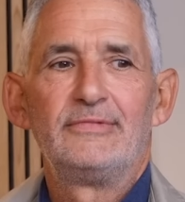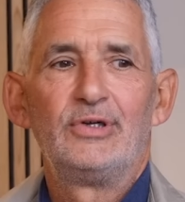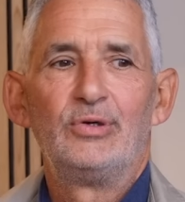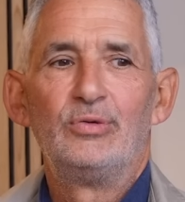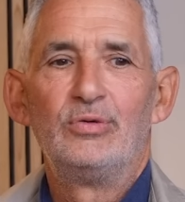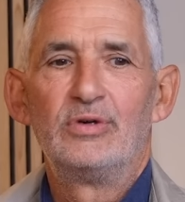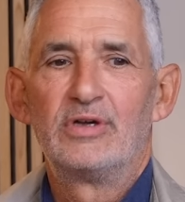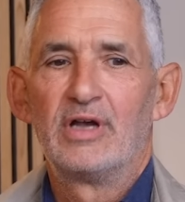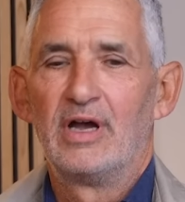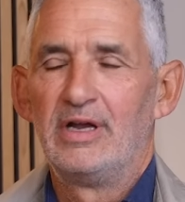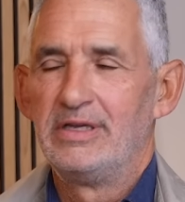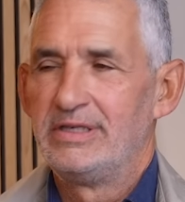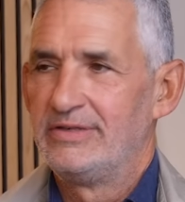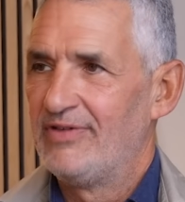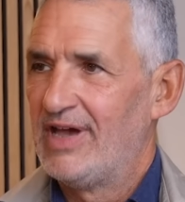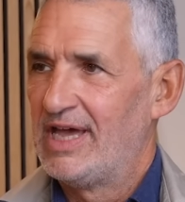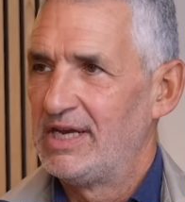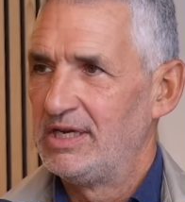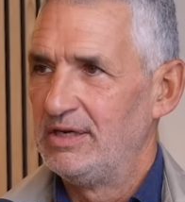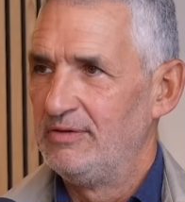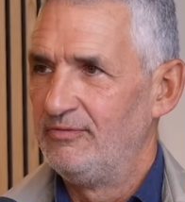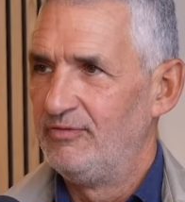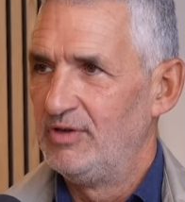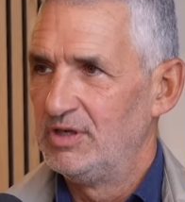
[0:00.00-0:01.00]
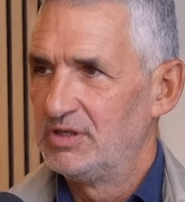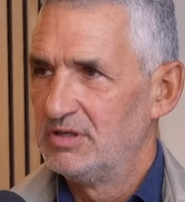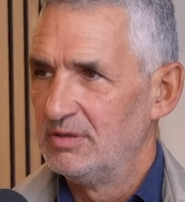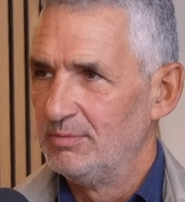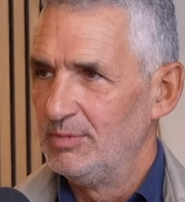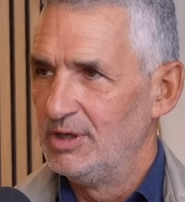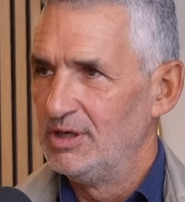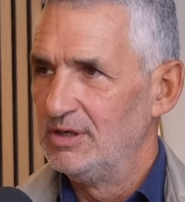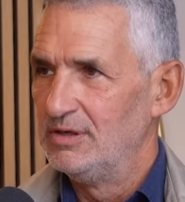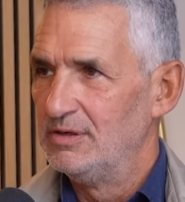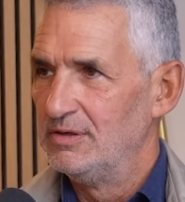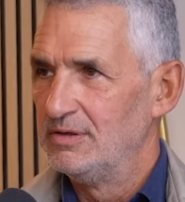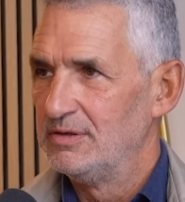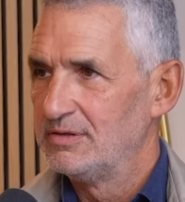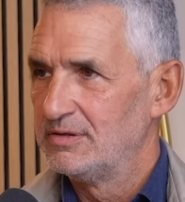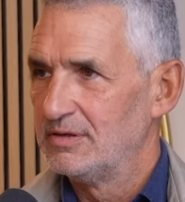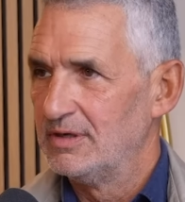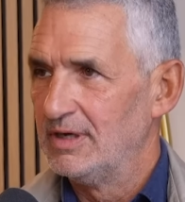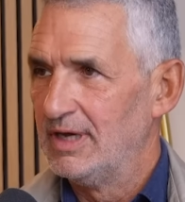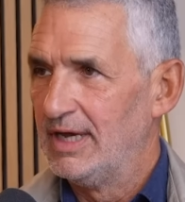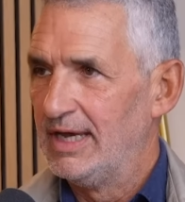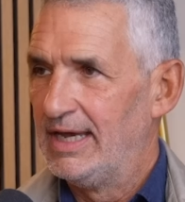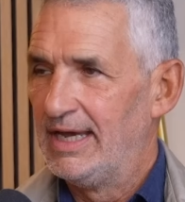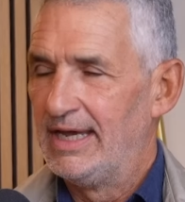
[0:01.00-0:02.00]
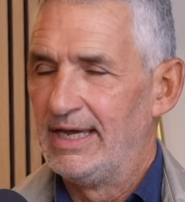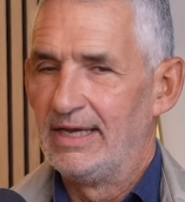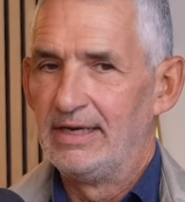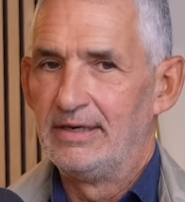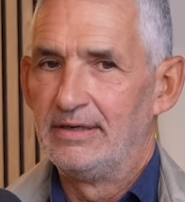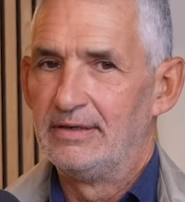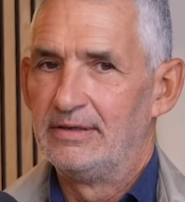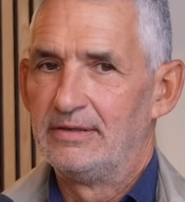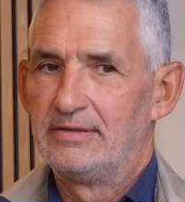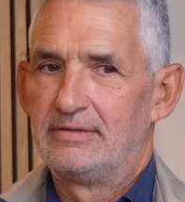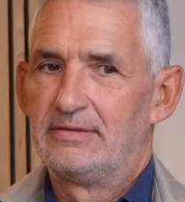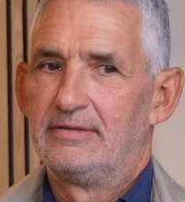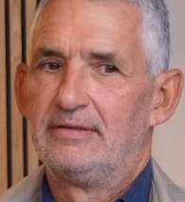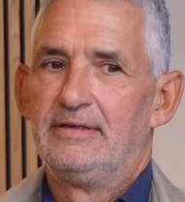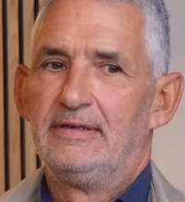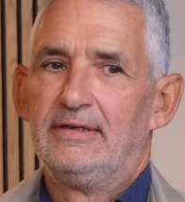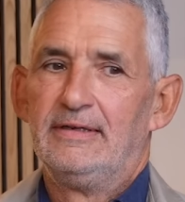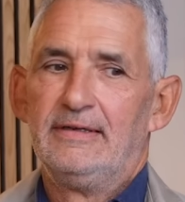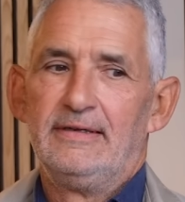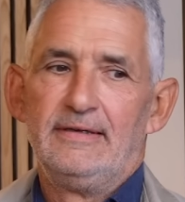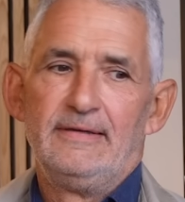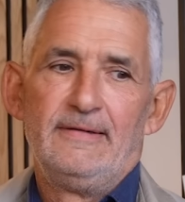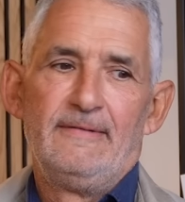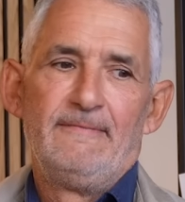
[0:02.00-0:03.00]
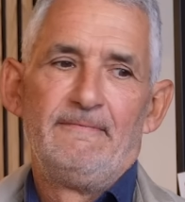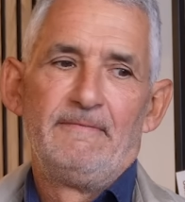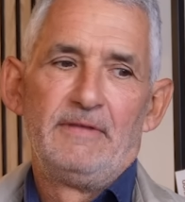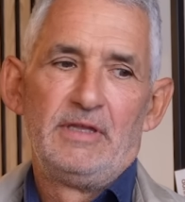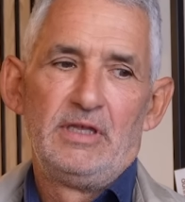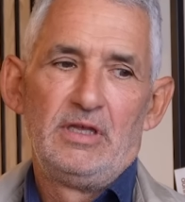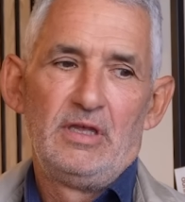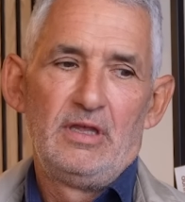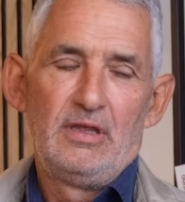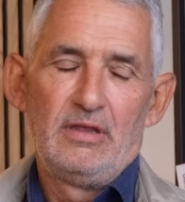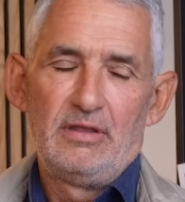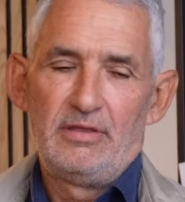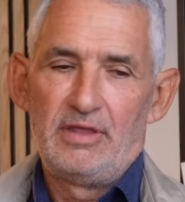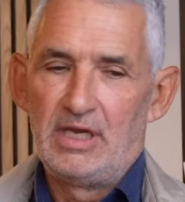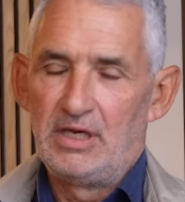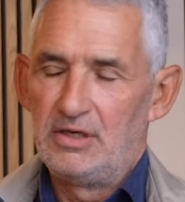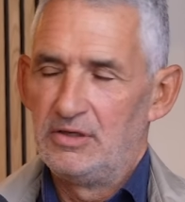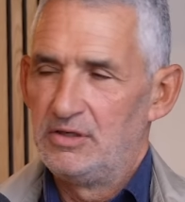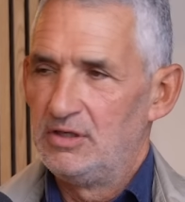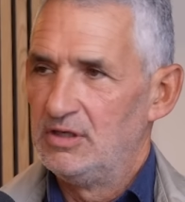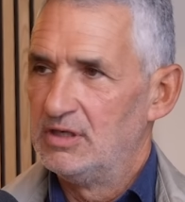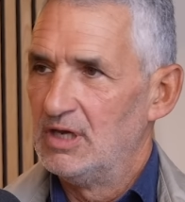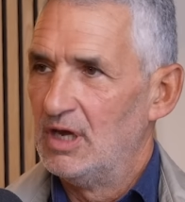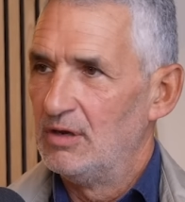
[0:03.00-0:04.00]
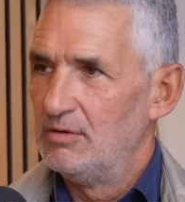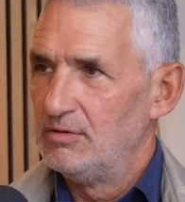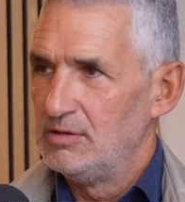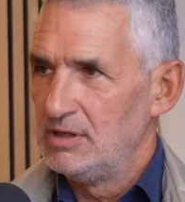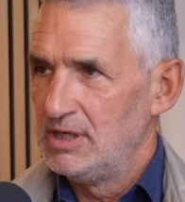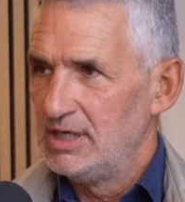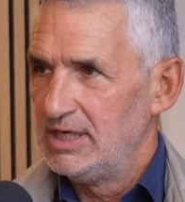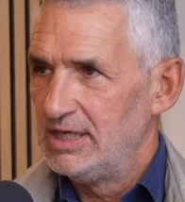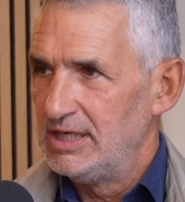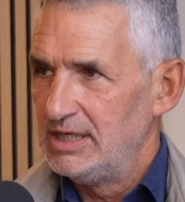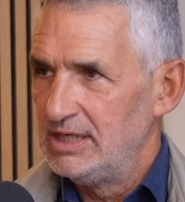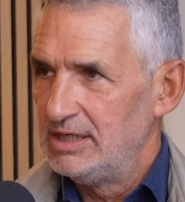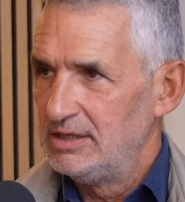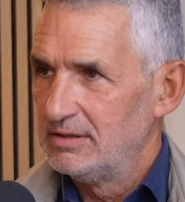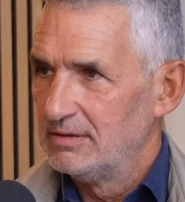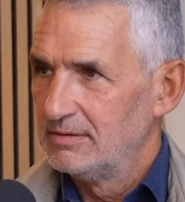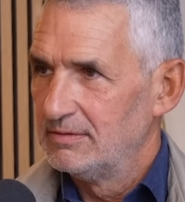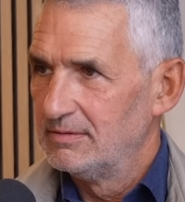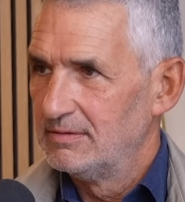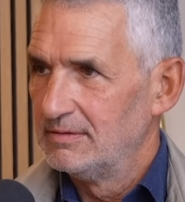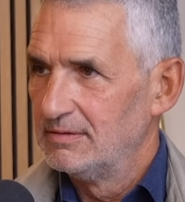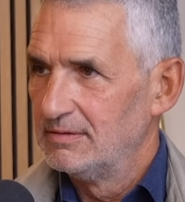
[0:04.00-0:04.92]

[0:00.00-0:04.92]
all kinds of added vitamins and things you don't need,